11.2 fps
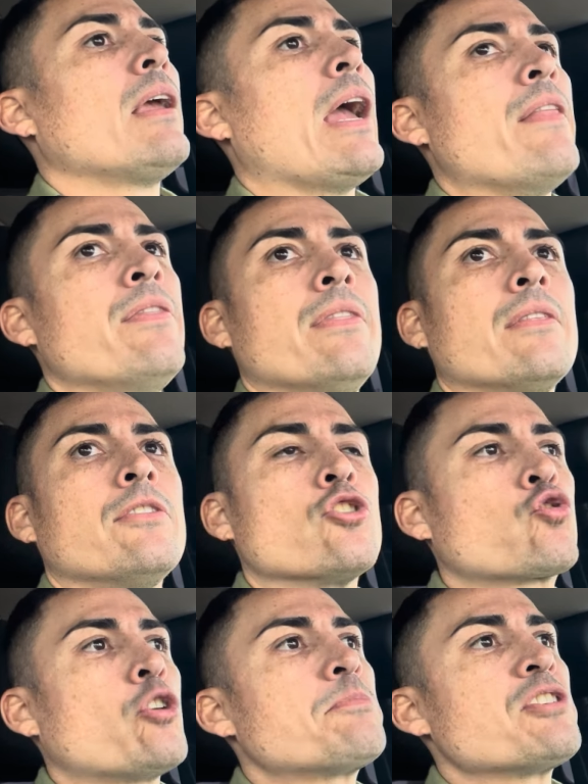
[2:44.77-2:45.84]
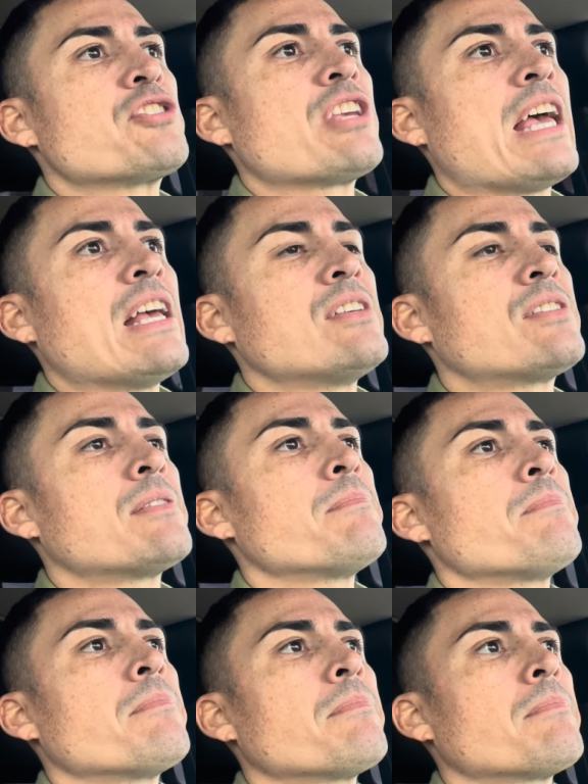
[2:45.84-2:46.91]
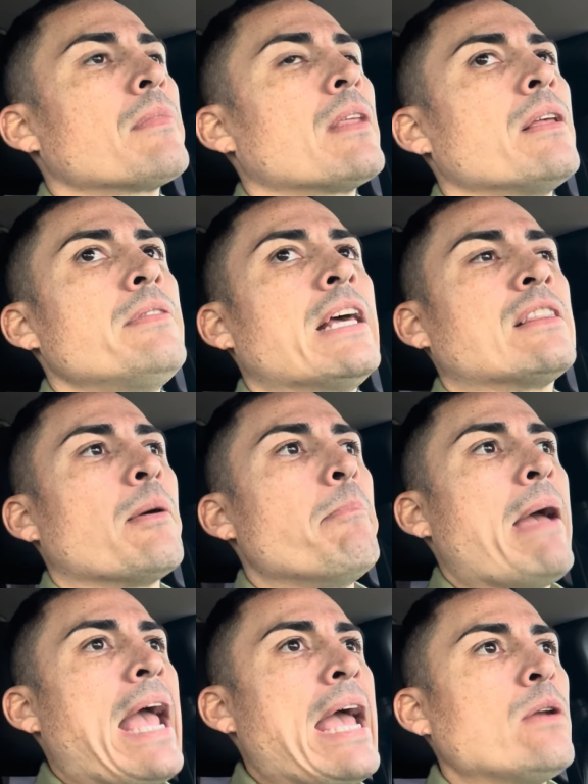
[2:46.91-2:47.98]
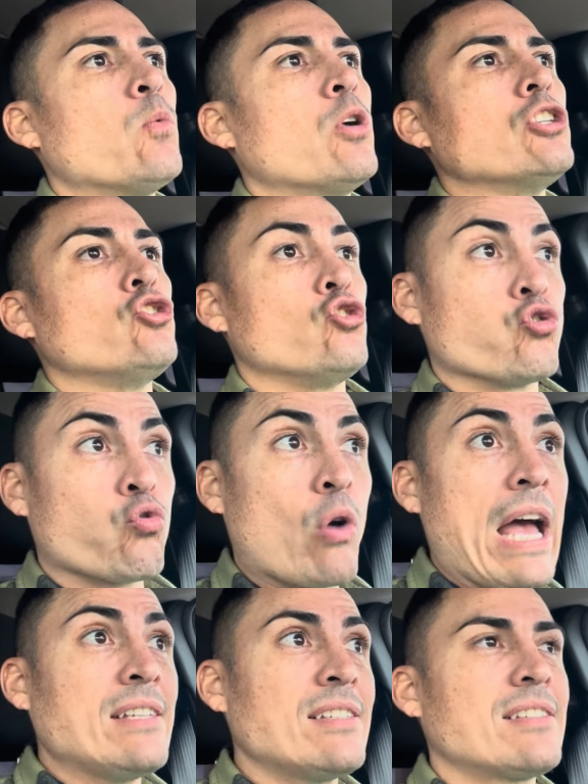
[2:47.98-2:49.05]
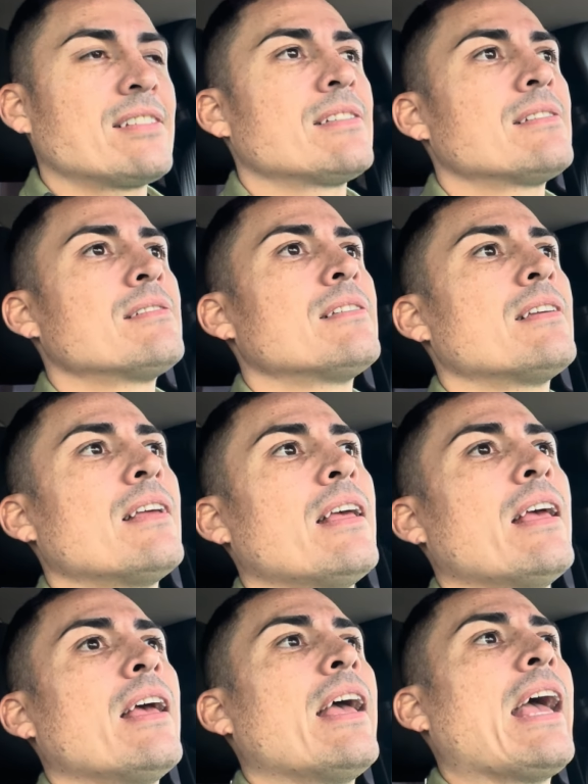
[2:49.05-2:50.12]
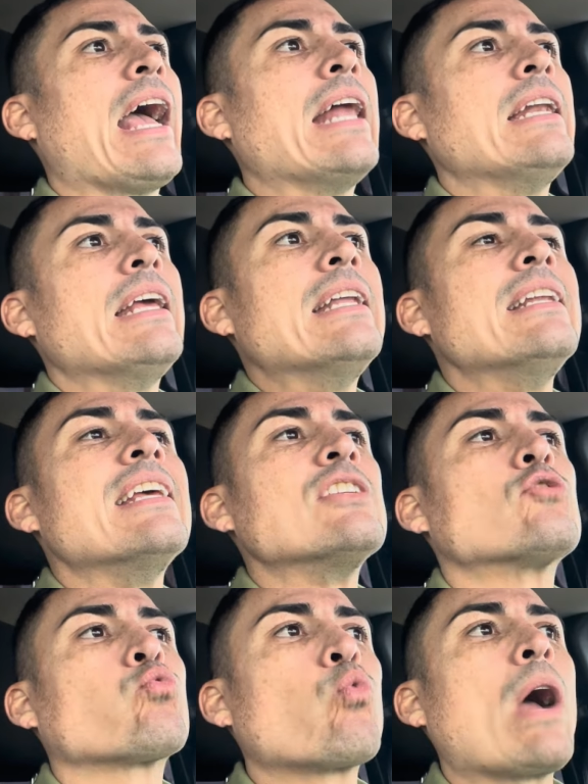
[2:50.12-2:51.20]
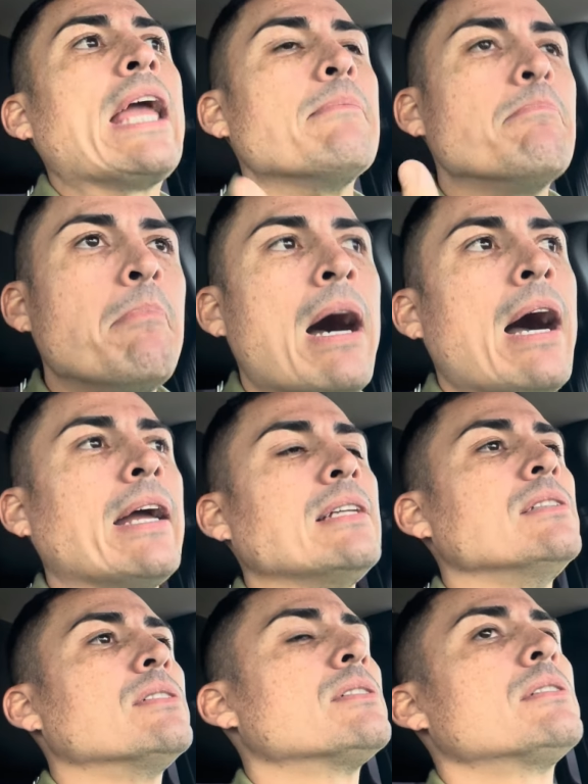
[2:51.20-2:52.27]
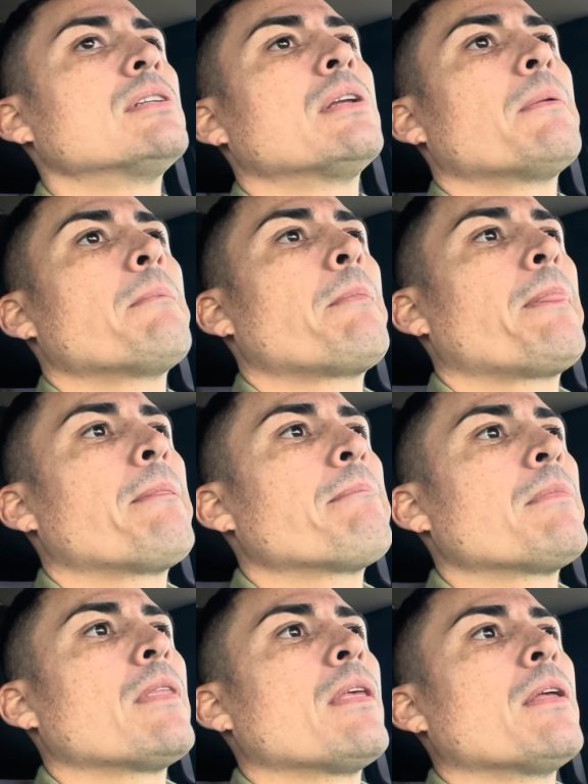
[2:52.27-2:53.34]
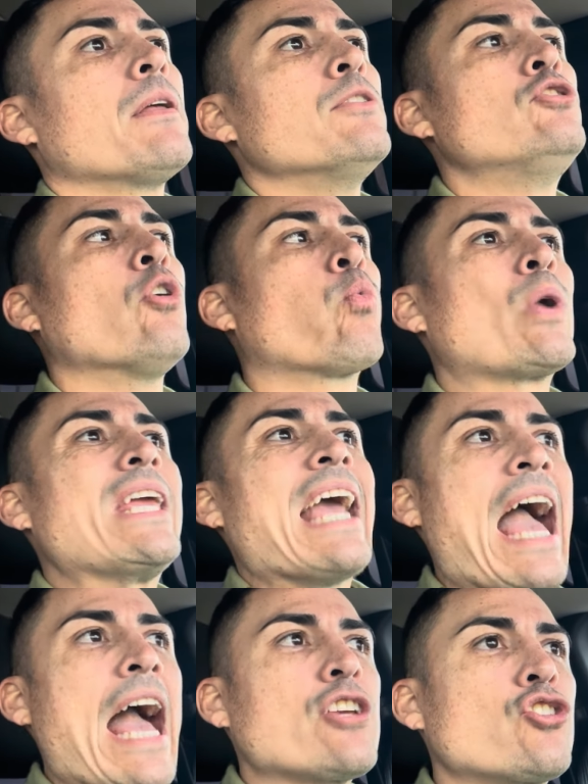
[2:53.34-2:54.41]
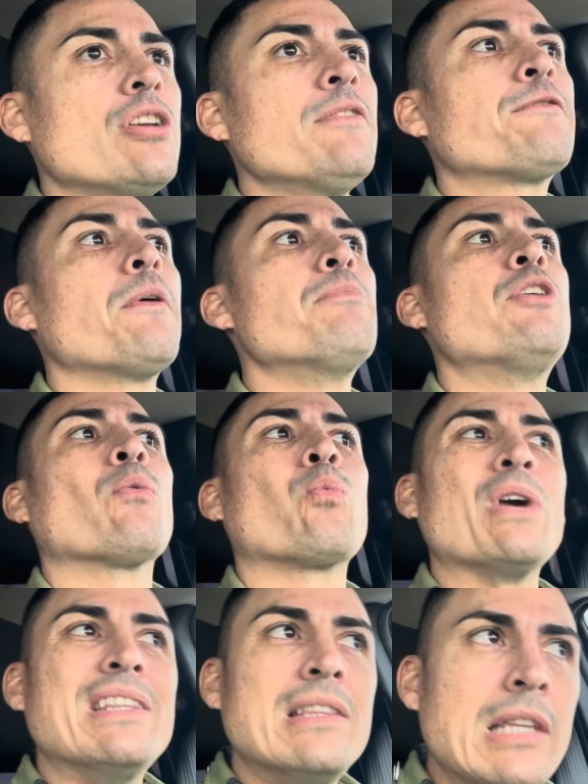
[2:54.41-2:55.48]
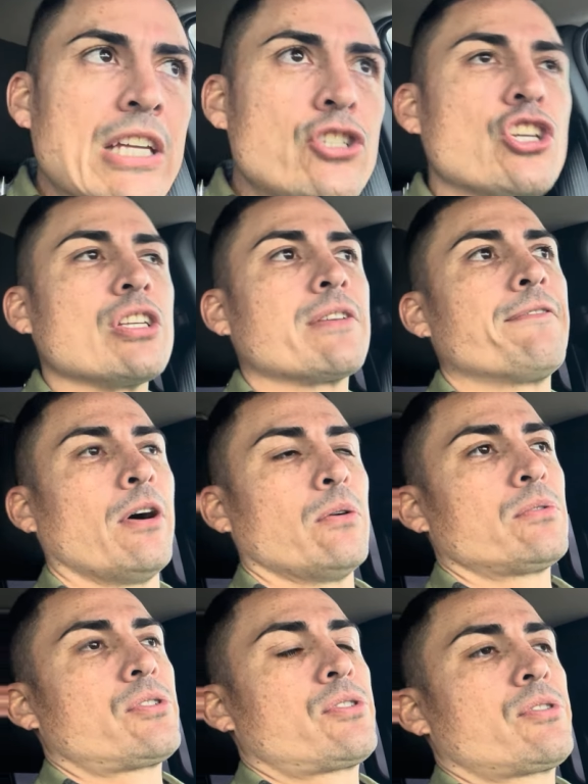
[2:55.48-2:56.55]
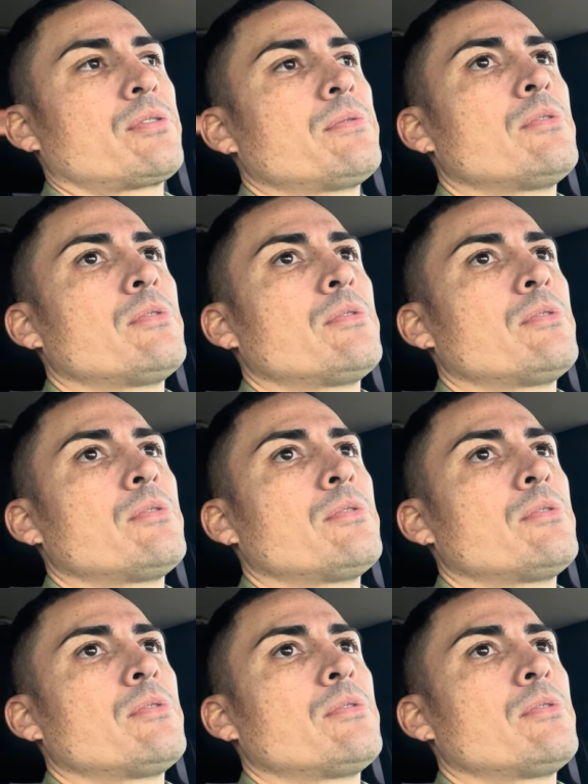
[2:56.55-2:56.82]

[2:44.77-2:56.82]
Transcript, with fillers: and the scripture says that the man was dressed and in his right mind the reaction from the religious folks